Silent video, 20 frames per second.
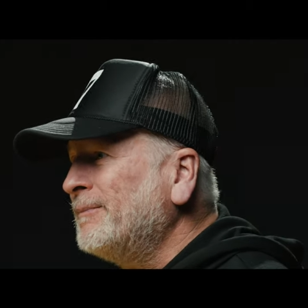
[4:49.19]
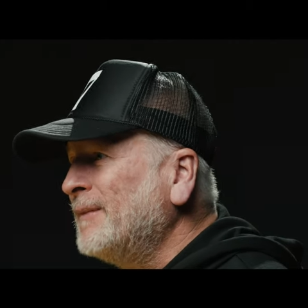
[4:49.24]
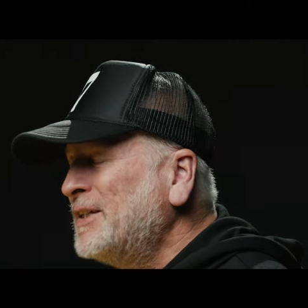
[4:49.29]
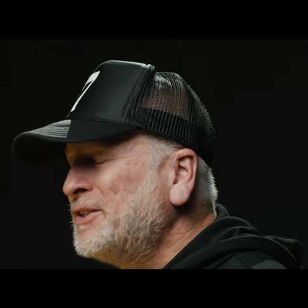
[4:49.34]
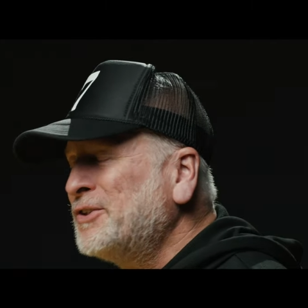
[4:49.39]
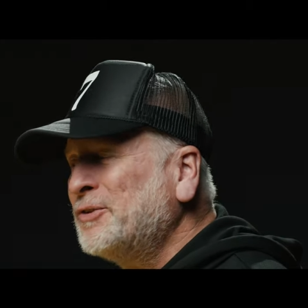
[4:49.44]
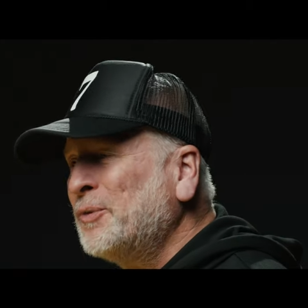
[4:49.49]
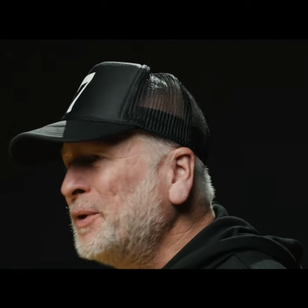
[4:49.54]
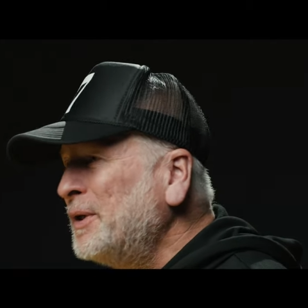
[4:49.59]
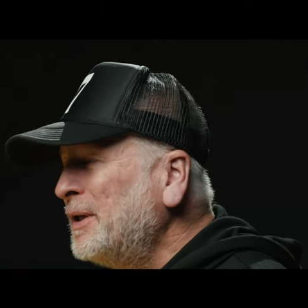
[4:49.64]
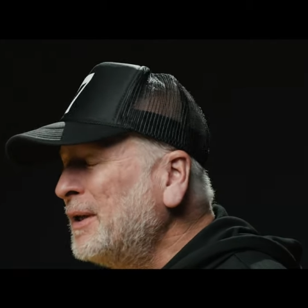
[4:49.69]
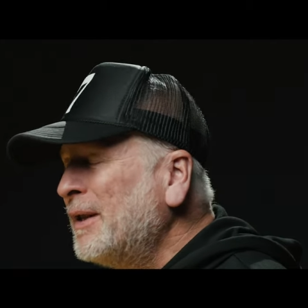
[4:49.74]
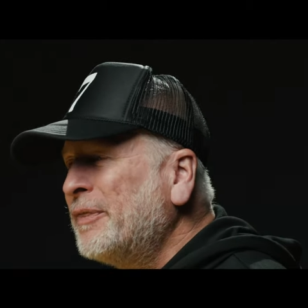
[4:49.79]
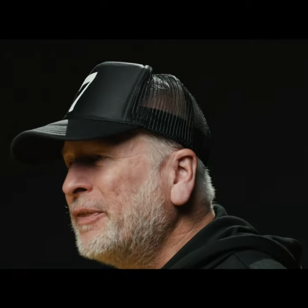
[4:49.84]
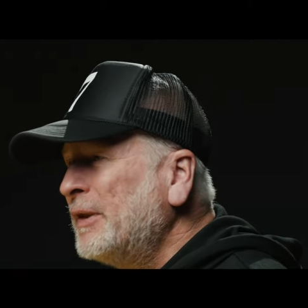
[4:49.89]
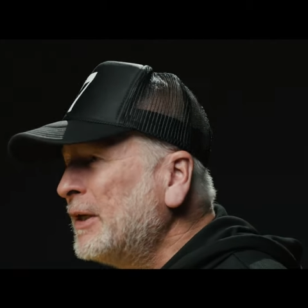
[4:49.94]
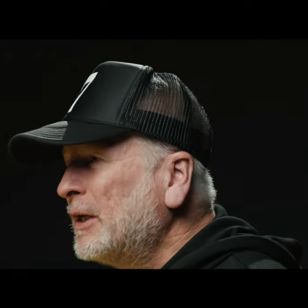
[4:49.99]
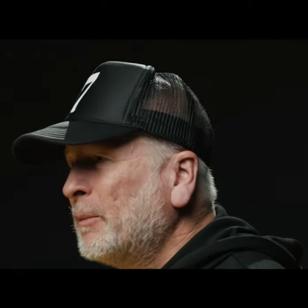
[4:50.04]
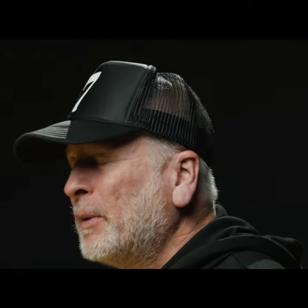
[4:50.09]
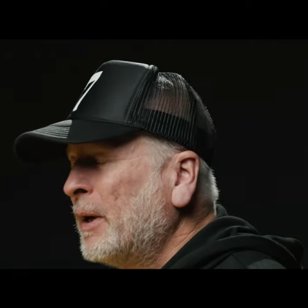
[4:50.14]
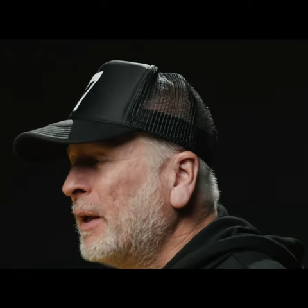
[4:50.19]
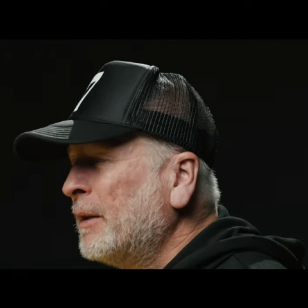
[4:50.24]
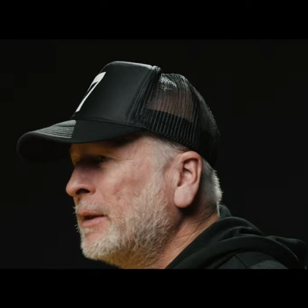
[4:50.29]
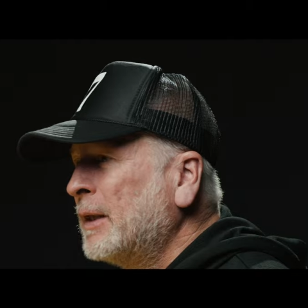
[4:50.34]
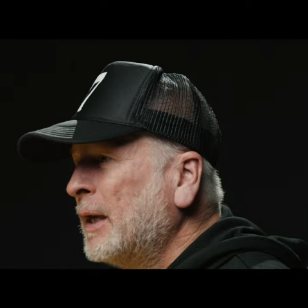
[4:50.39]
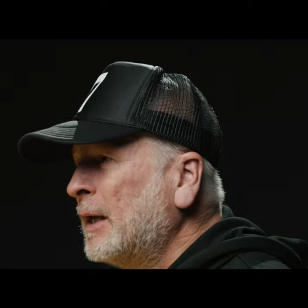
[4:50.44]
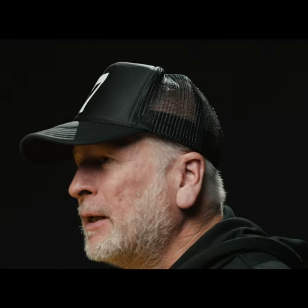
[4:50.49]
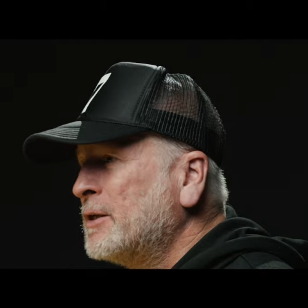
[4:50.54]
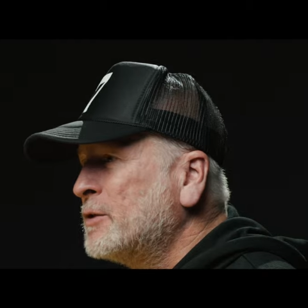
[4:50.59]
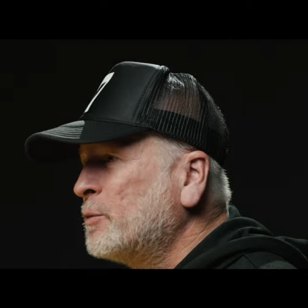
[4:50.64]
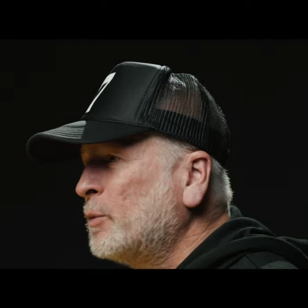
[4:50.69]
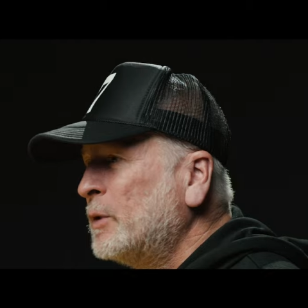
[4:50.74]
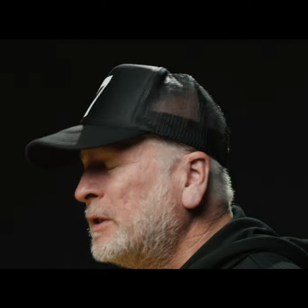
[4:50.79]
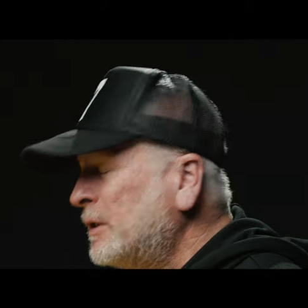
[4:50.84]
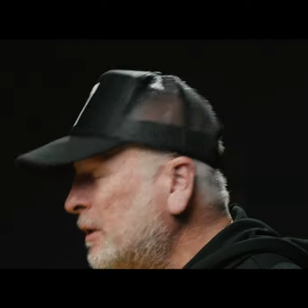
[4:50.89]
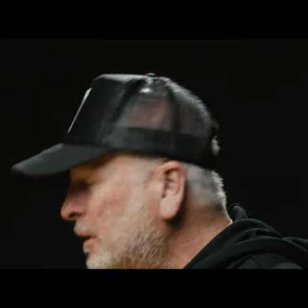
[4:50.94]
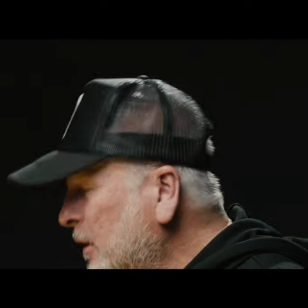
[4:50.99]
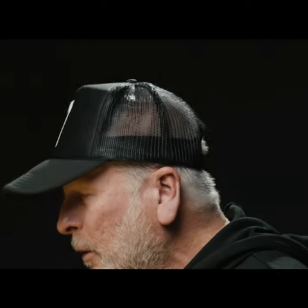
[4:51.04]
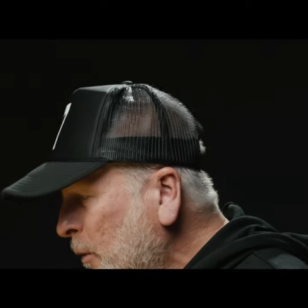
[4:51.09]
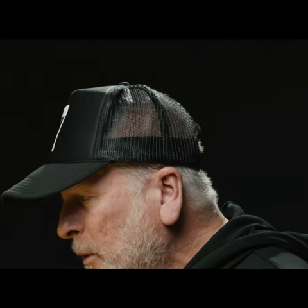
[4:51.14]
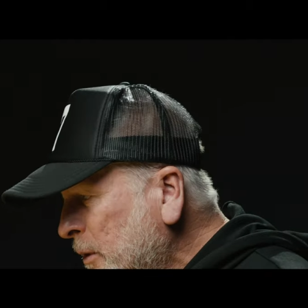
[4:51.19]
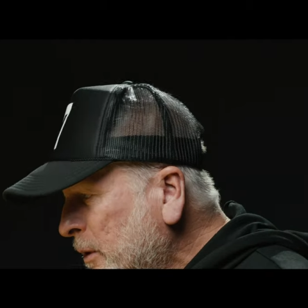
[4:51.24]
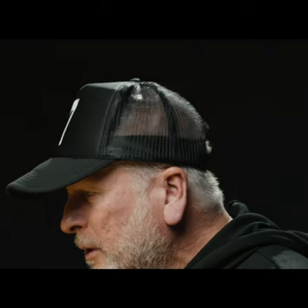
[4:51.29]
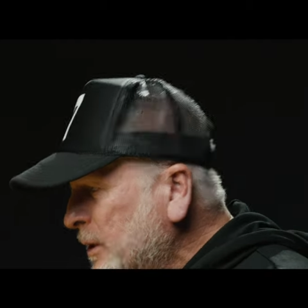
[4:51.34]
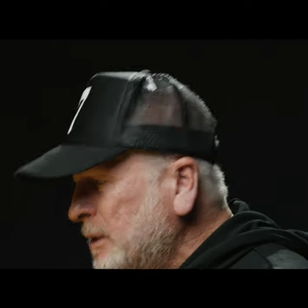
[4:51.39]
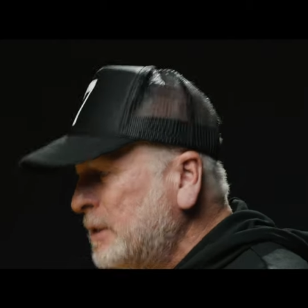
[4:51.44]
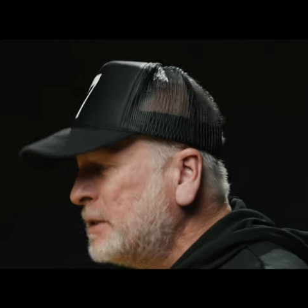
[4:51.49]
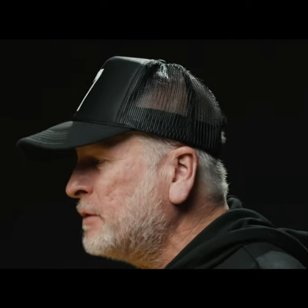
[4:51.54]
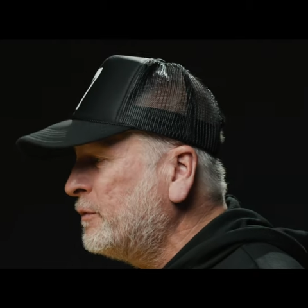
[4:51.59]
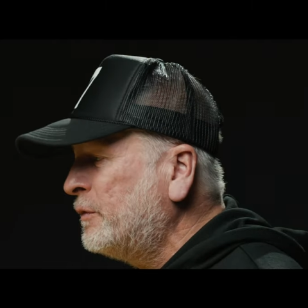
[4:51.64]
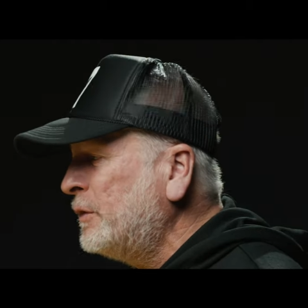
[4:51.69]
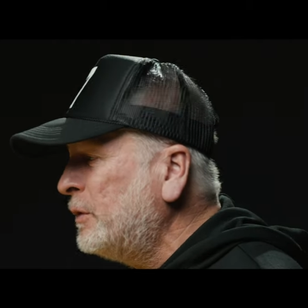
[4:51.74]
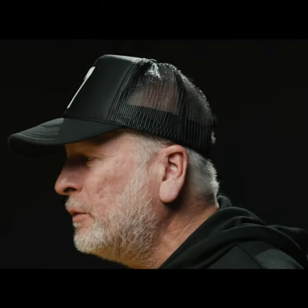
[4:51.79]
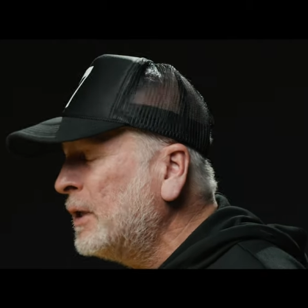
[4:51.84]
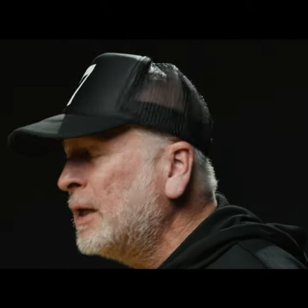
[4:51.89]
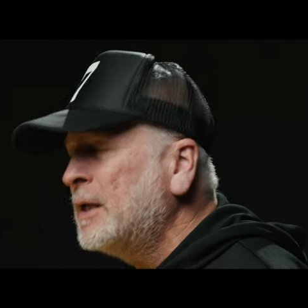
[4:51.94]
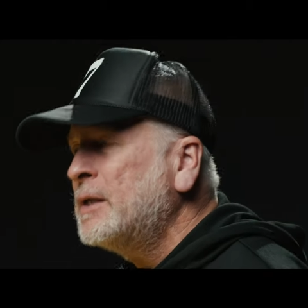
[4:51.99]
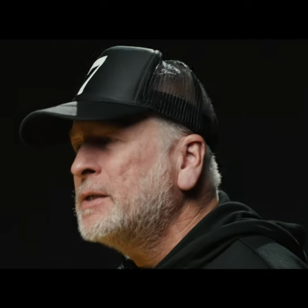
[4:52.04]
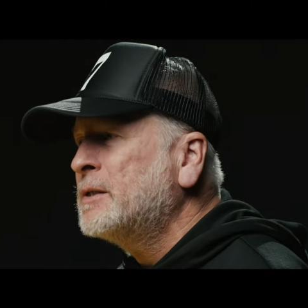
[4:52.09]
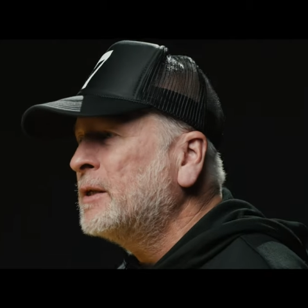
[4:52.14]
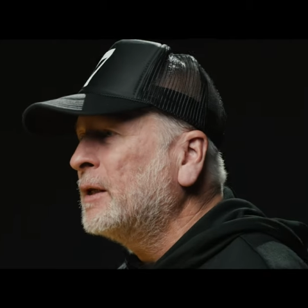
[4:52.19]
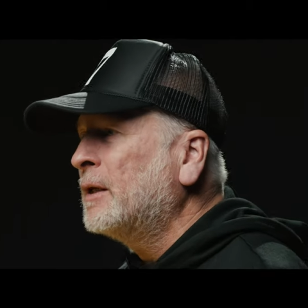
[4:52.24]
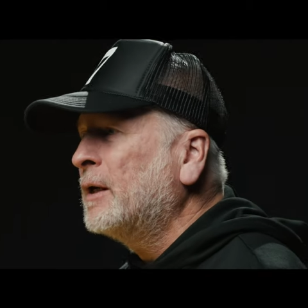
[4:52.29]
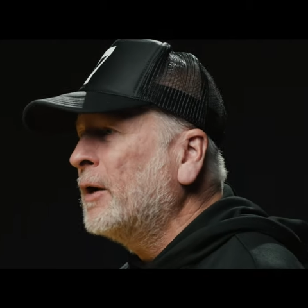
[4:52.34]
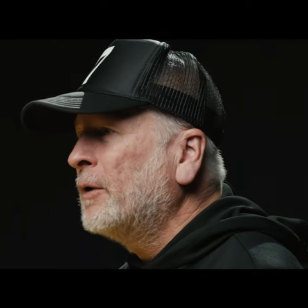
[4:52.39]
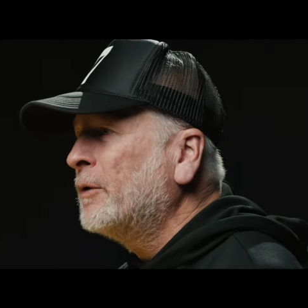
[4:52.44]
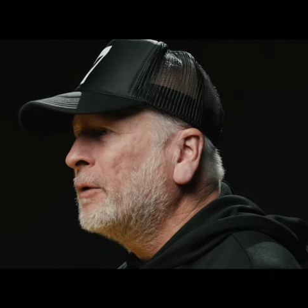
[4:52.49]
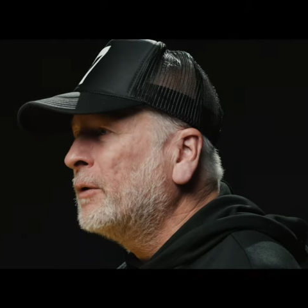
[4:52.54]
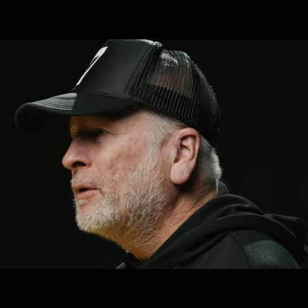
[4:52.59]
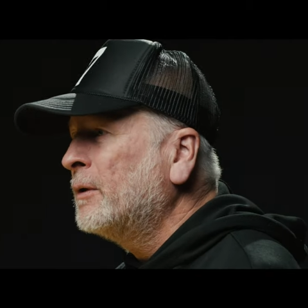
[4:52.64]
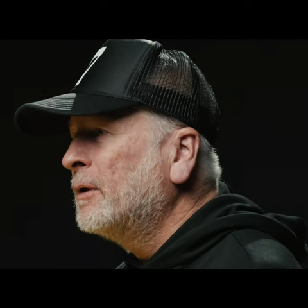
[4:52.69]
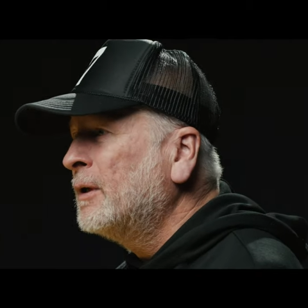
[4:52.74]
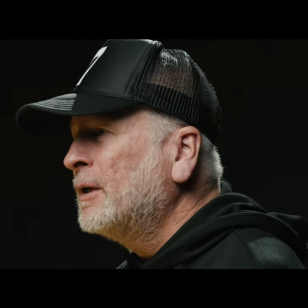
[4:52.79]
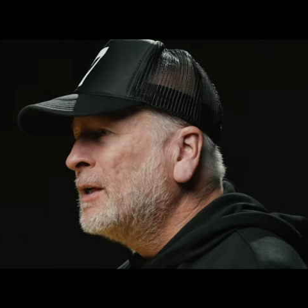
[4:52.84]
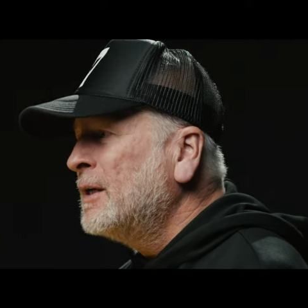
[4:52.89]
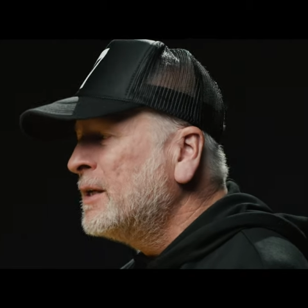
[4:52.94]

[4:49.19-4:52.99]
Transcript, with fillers: I just want you to think about that as we go into these few days together,